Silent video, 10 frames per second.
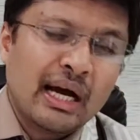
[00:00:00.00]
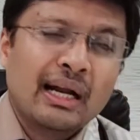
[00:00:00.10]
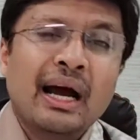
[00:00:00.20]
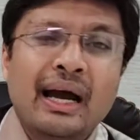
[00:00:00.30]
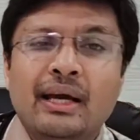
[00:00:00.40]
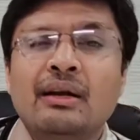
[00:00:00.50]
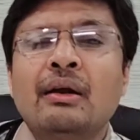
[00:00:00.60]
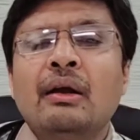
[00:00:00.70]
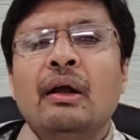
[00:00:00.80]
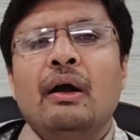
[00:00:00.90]
are
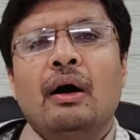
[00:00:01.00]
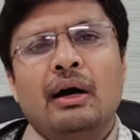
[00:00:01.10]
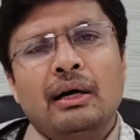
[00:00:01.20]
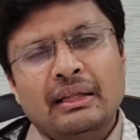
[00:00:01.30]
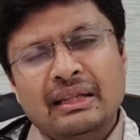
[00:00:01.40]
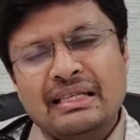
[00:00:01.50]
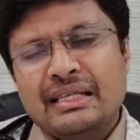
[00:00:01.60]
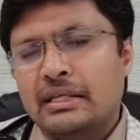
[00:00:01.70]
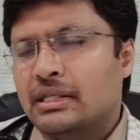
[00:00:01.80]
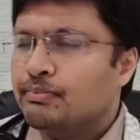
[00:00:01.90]
higher uh, in these
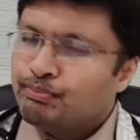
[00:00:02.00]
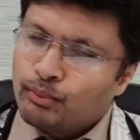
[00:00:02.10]
cases.